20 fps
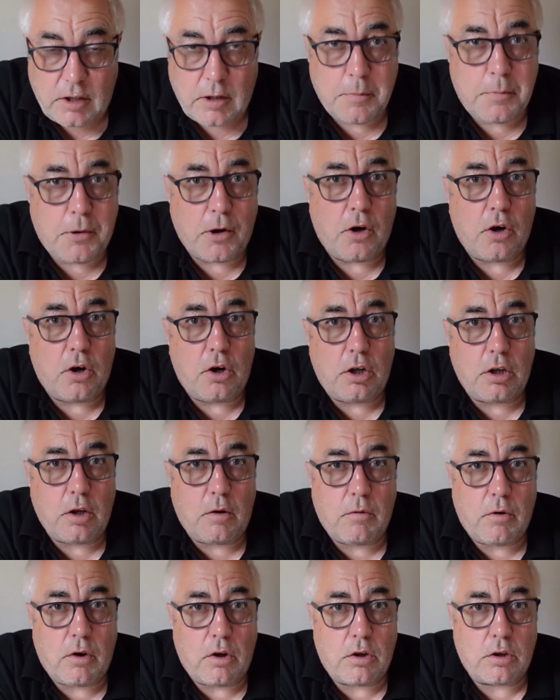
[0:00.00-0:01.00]
Put a
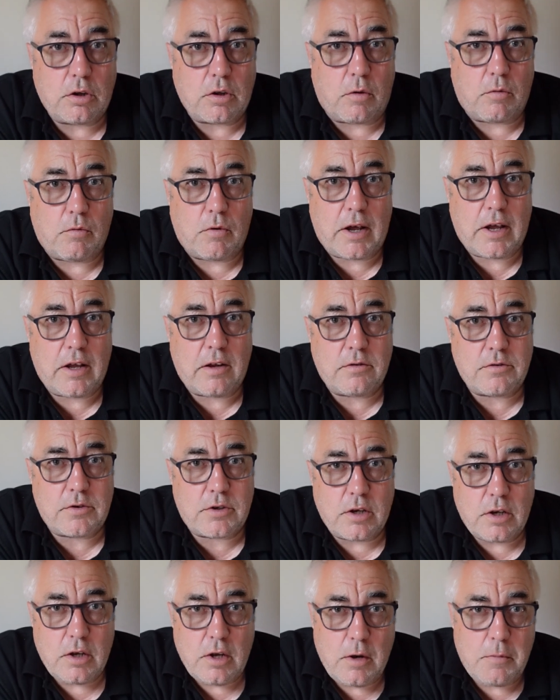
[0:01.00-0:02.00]
hold on, hold on
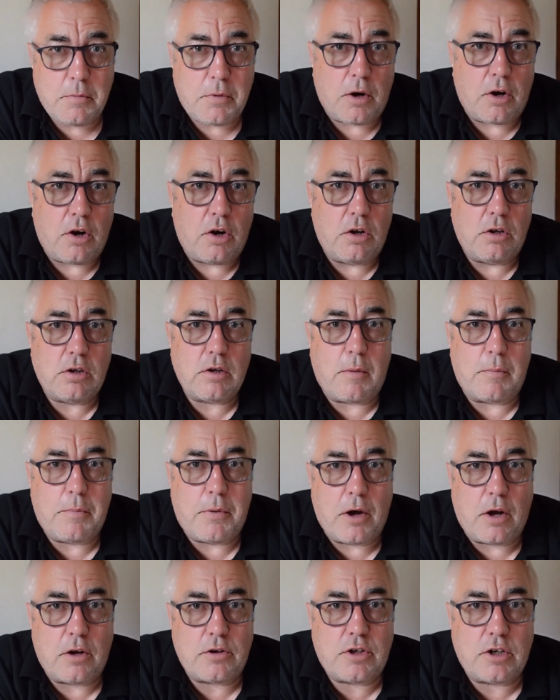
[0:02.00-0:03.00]
Wales, put a hold on
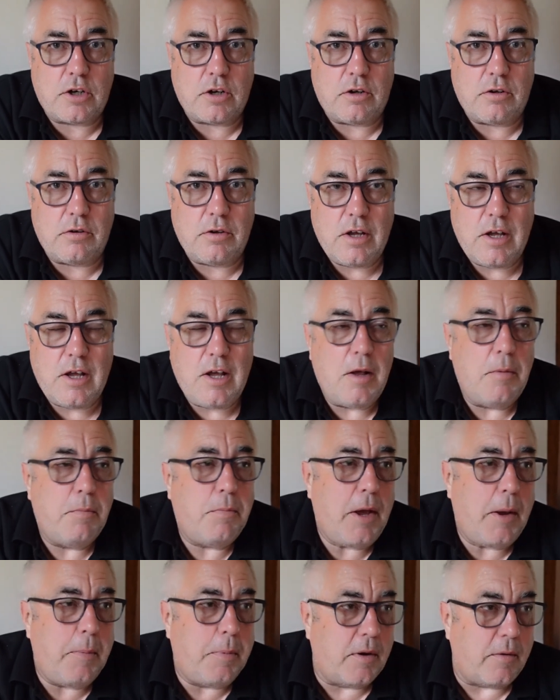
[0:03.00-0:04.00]
Portugal,
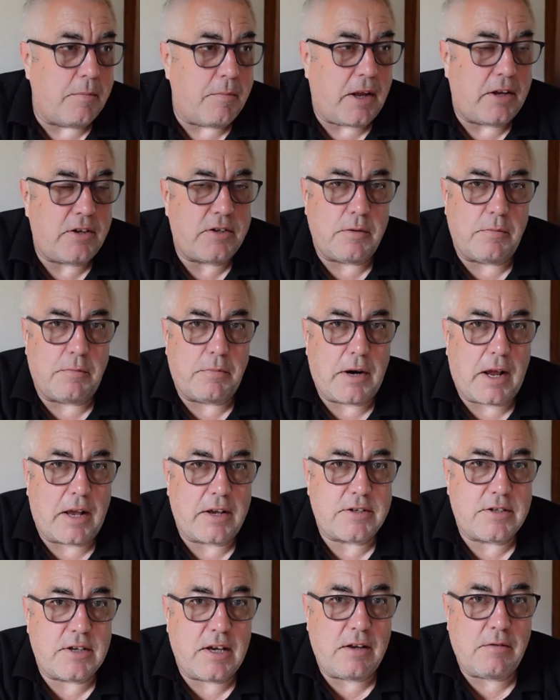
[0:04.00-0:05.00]
people have mentioned
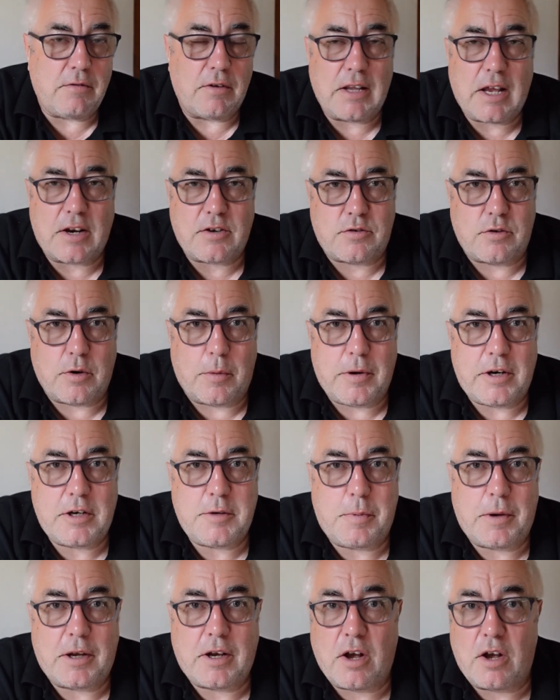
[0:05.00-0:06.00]
Brexit. Well, that's rubbish
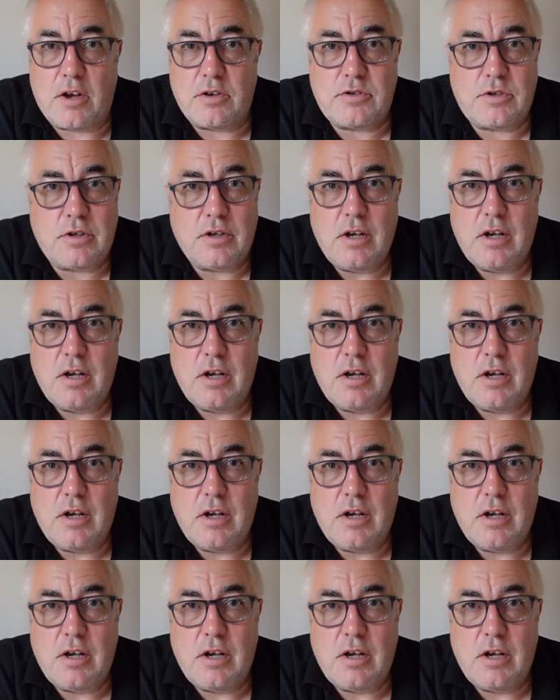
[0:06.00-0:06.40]
because